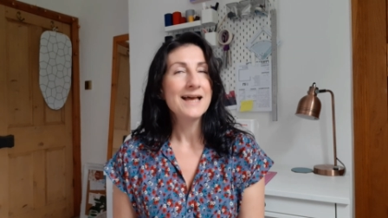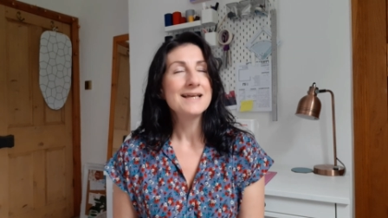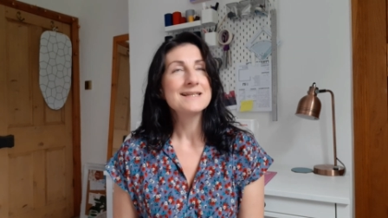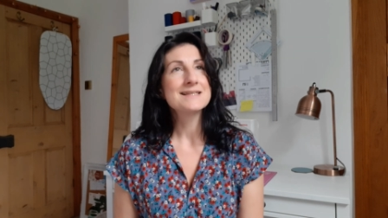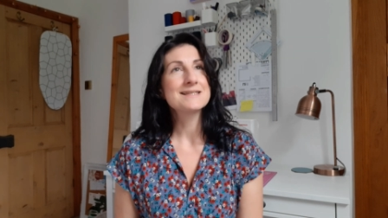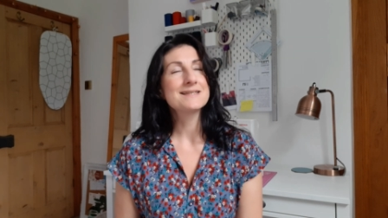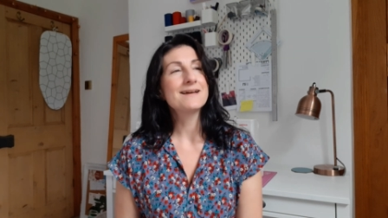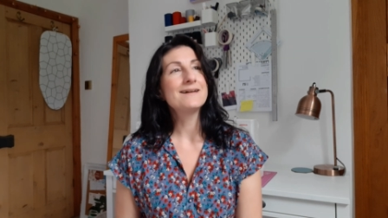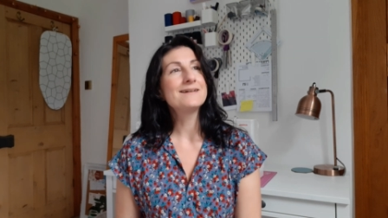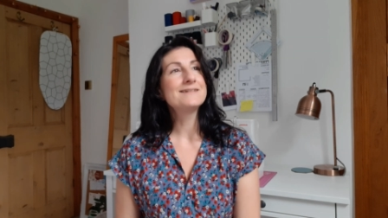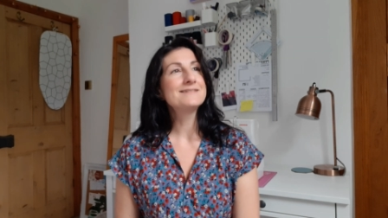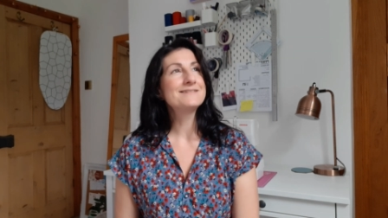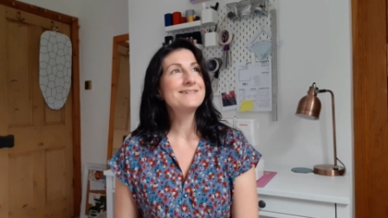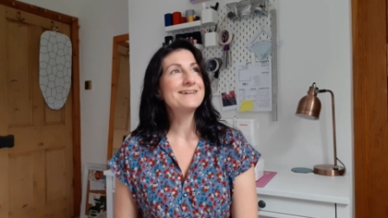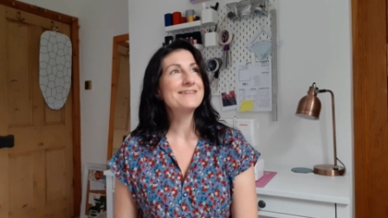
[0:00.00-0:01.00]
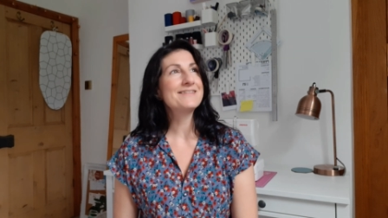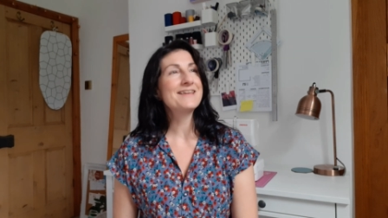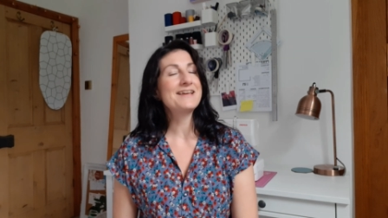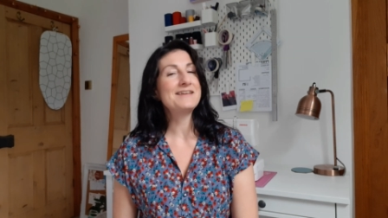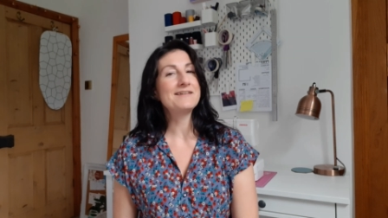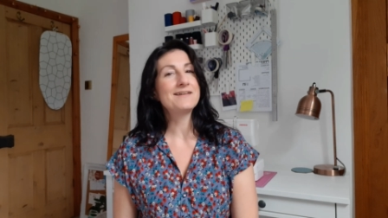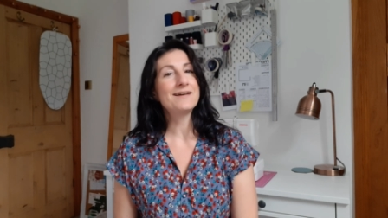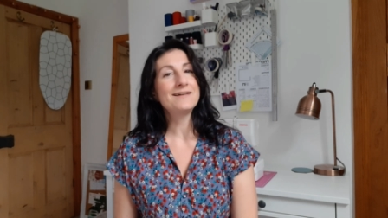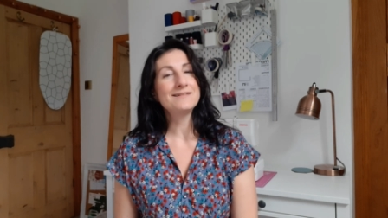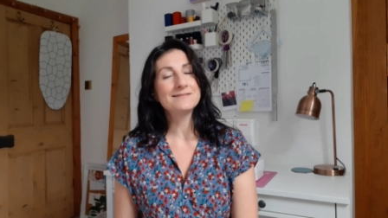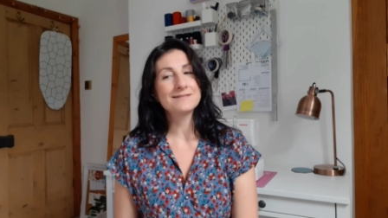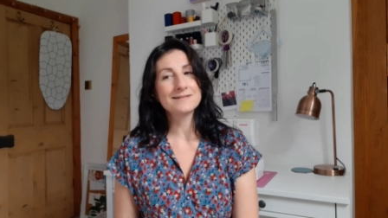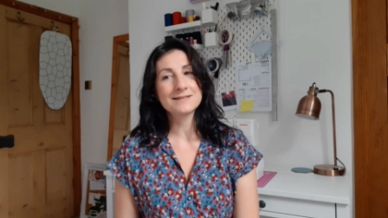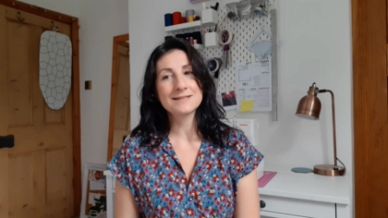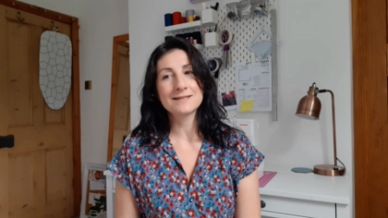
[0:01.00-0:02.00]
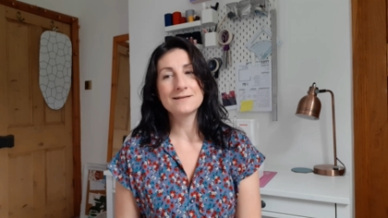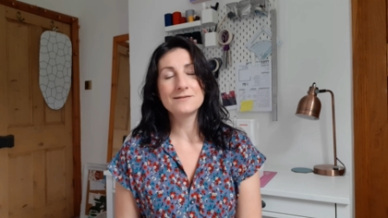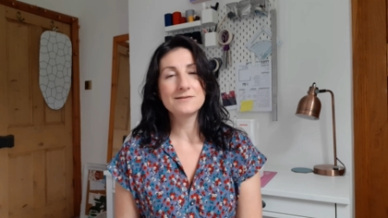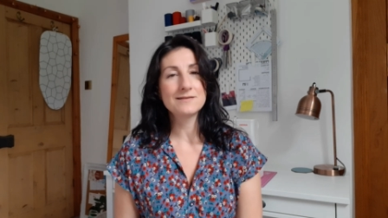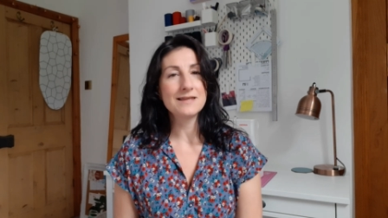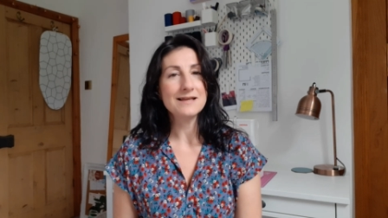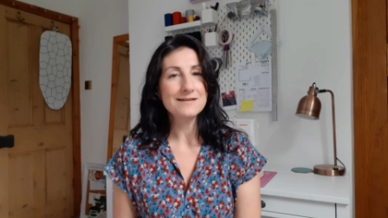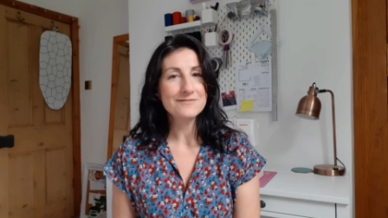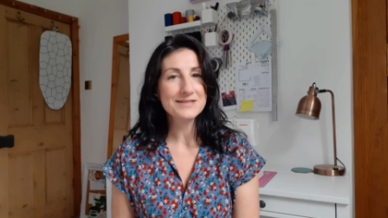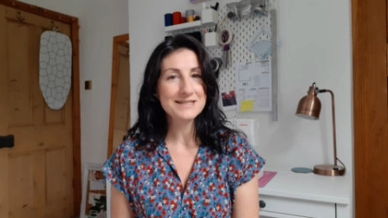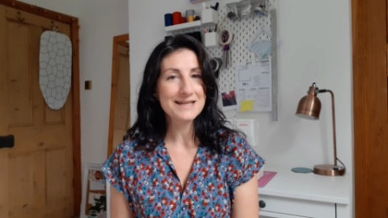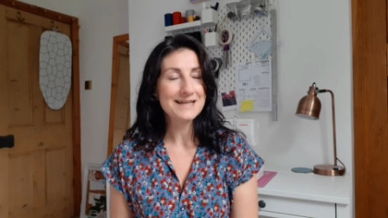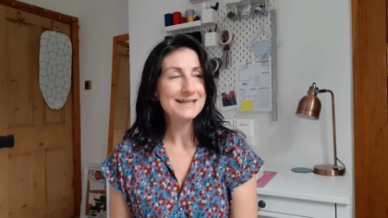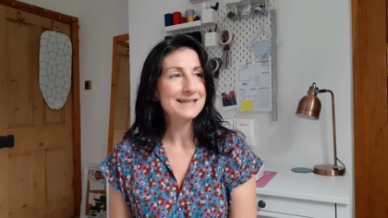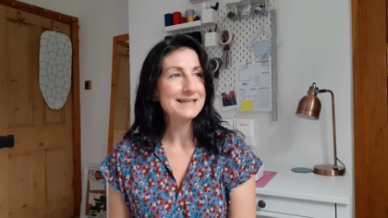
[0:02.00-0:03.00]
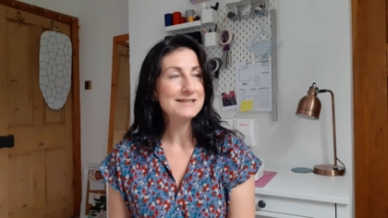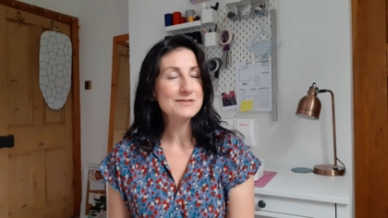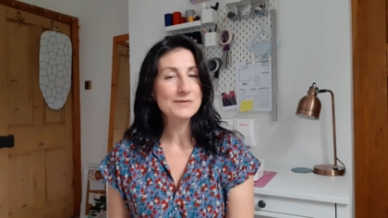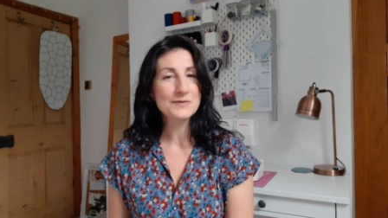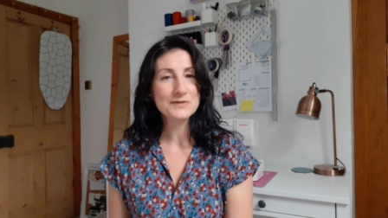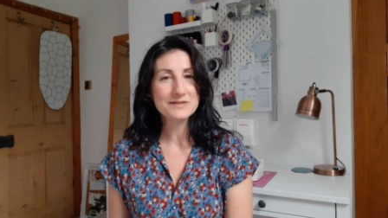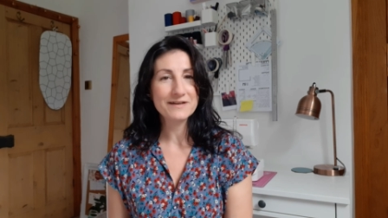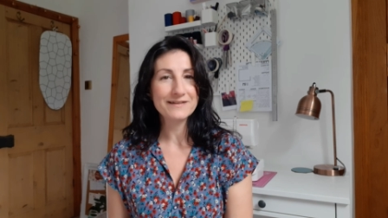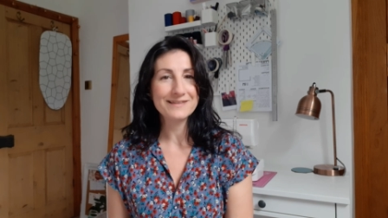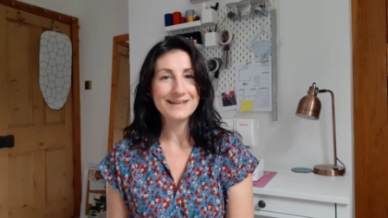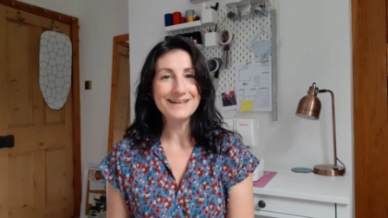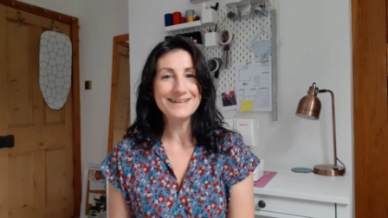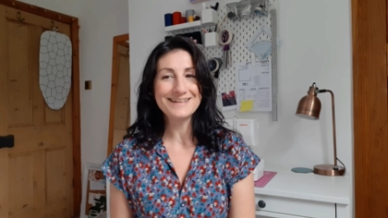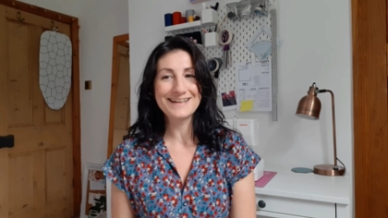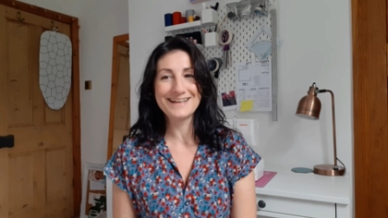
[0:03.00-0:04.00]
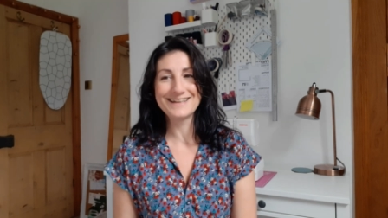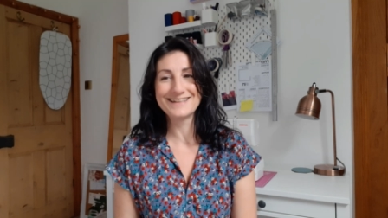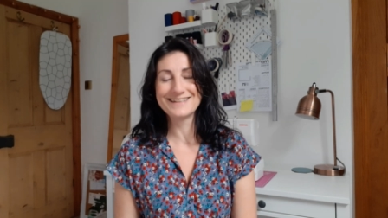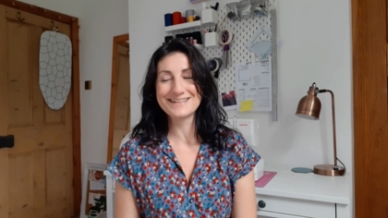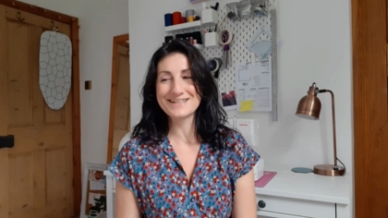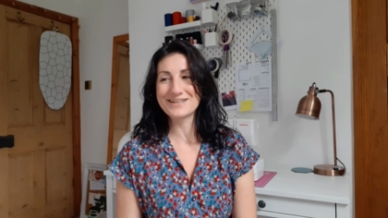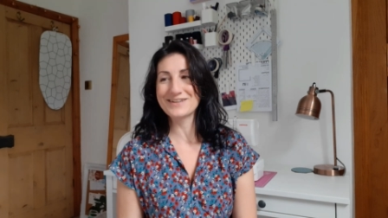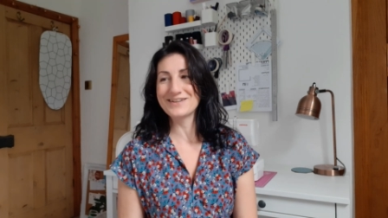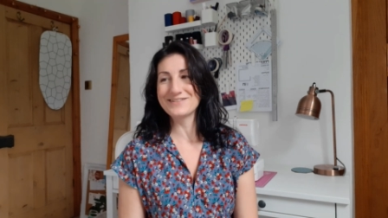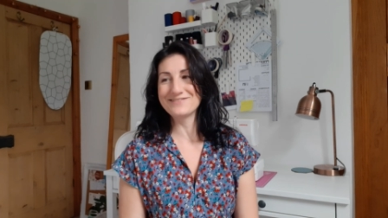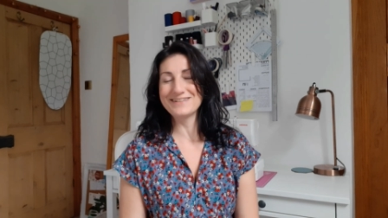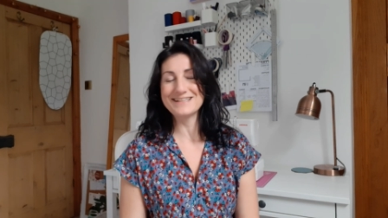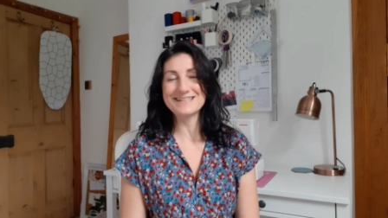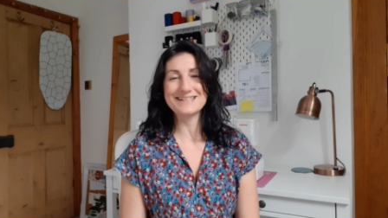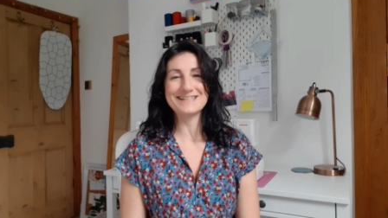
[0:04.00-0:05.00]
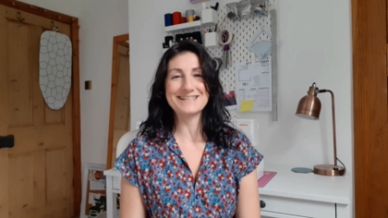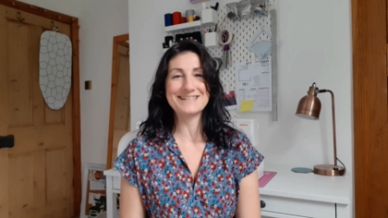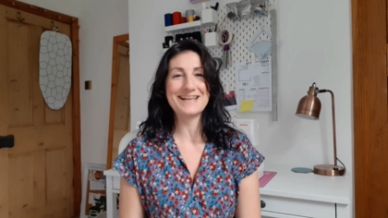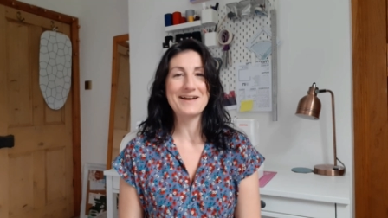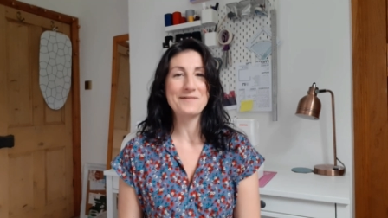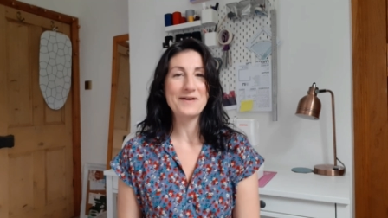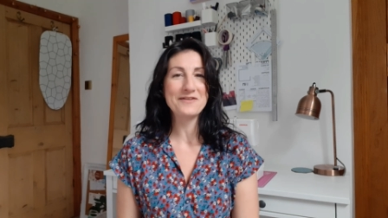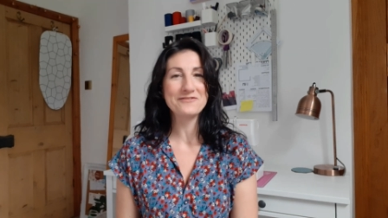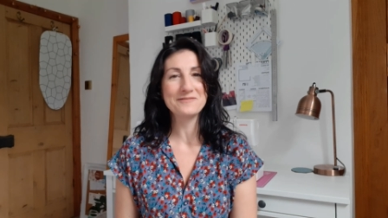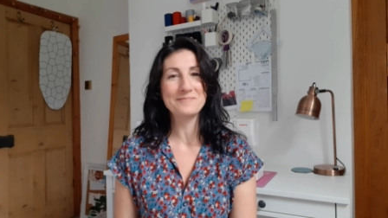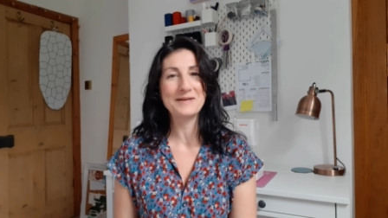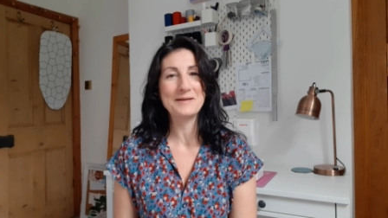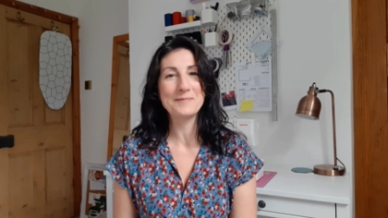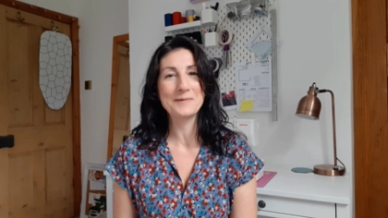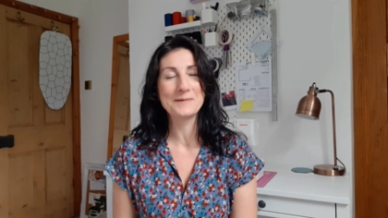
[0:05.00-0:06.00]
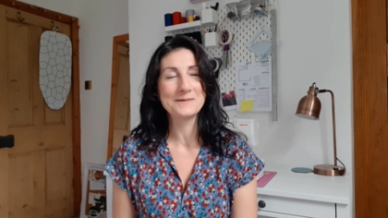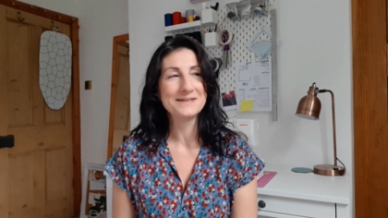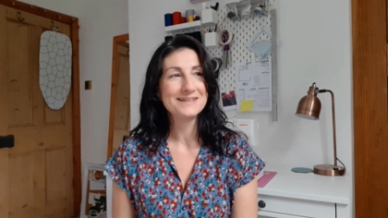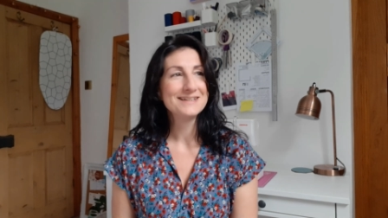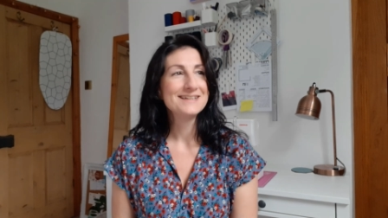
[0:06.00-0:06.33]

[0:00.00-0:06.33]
So there you go. It's a good thing we're staying indoors, I think. There's a good reason to stay away from people.